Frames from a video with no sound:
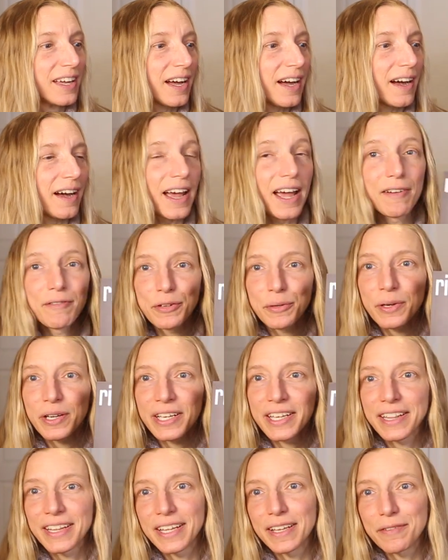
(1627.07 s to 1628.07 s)
uh,
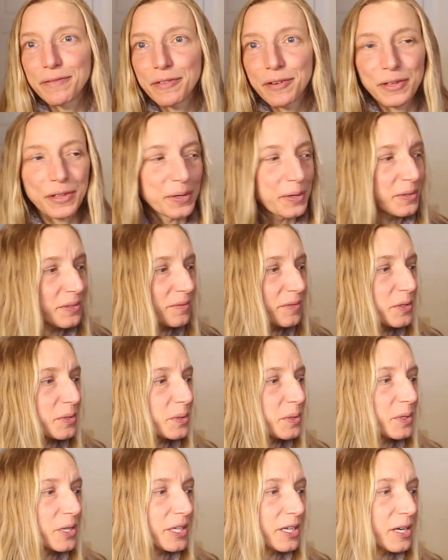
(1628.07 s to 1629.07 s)
everyone, and then for those of you
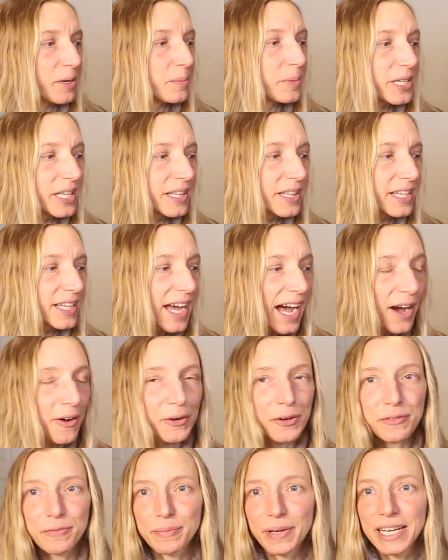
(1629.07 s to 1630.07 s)
who are going to be in the
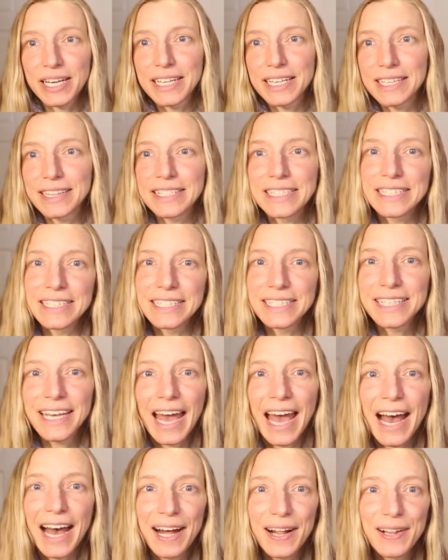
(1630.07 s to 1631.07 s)
Out of My League
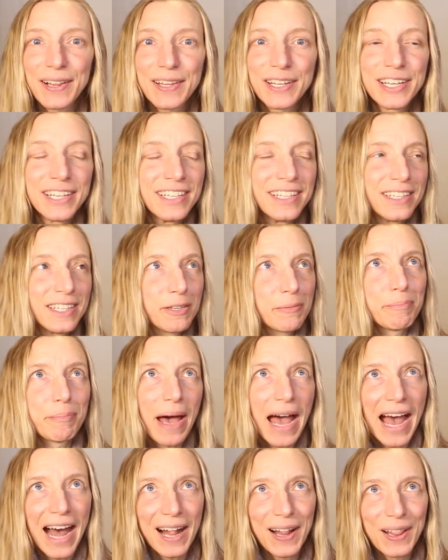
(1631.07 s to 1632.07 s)
KAL
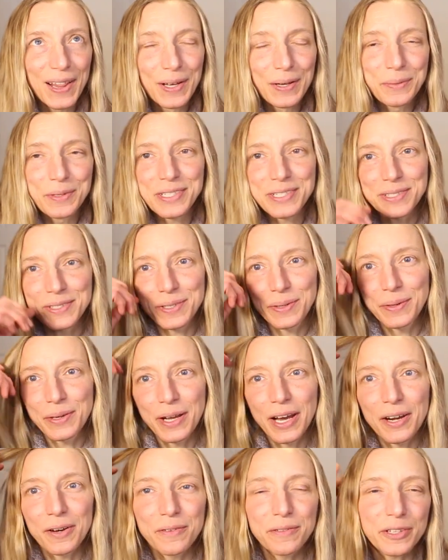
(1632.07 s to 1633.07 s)
Mal, which is
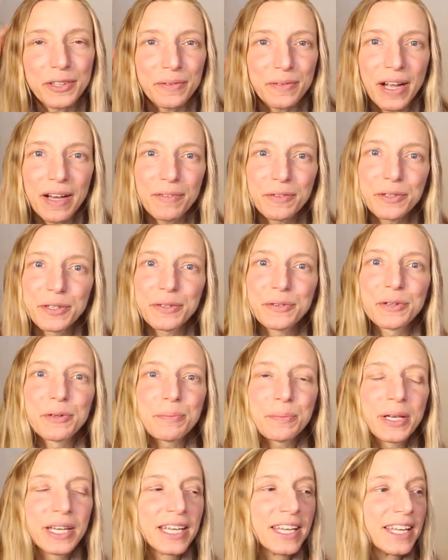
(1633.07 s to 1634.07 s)
going on over in the Ravelry
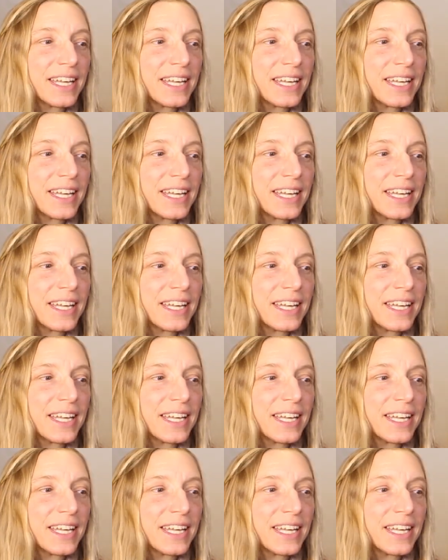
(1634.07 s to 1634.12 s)
group.